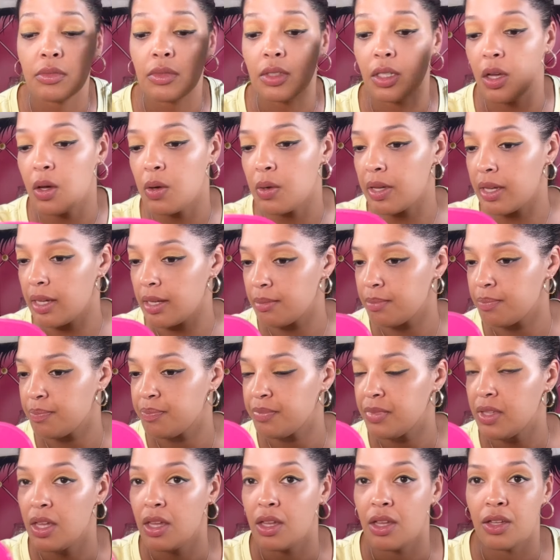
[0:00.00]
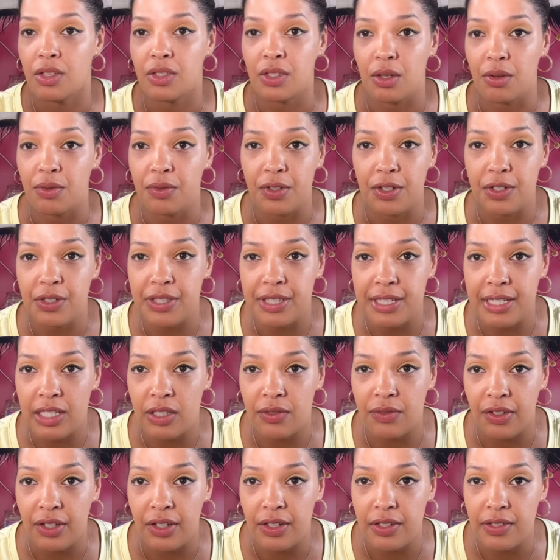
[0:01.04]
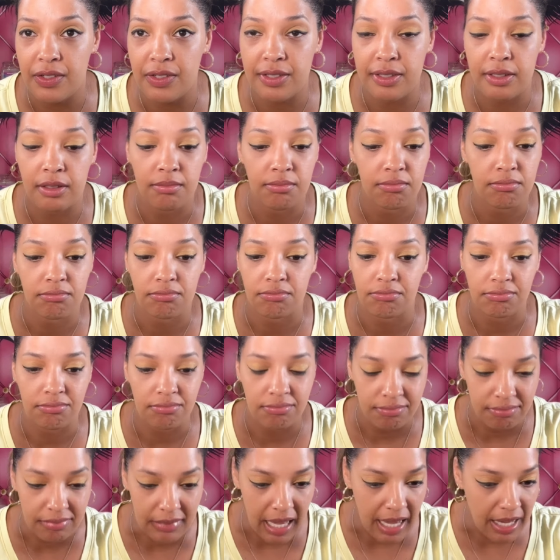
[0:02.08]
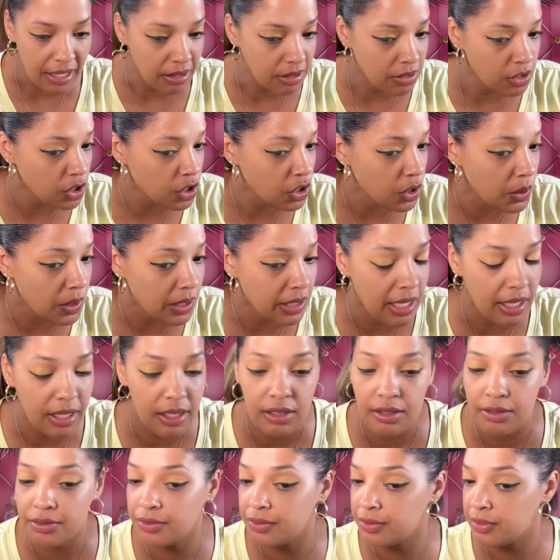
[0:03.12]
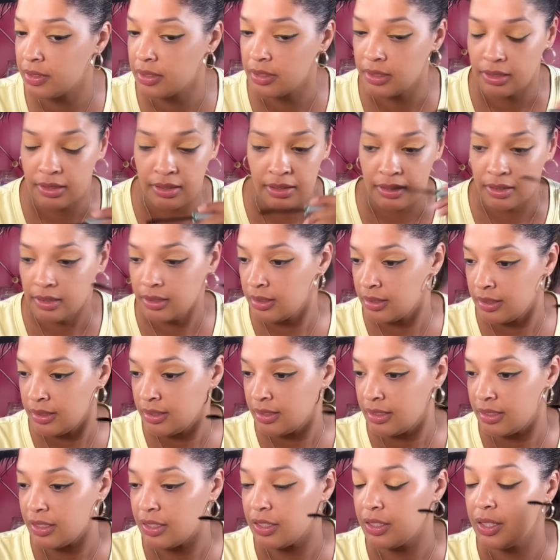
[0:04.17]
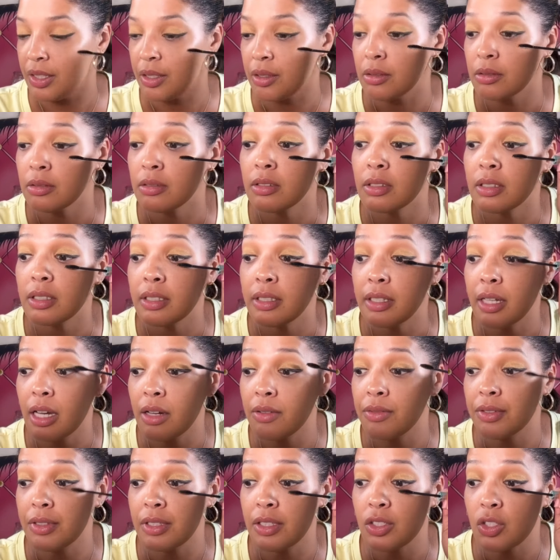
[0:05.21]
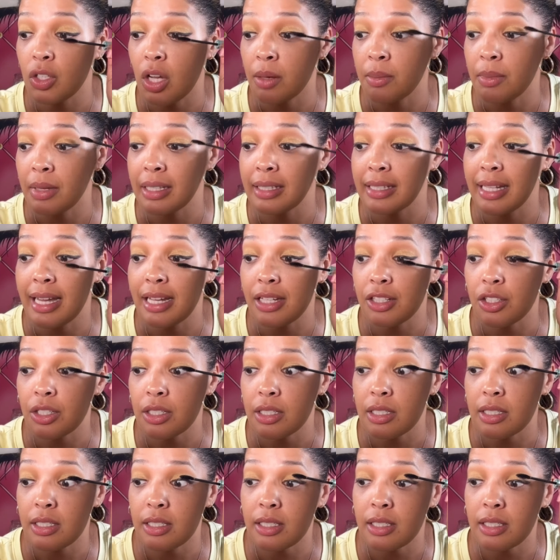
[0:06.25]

Okay, so first things first, I don't show a lot of, you know, coverage on my lashes.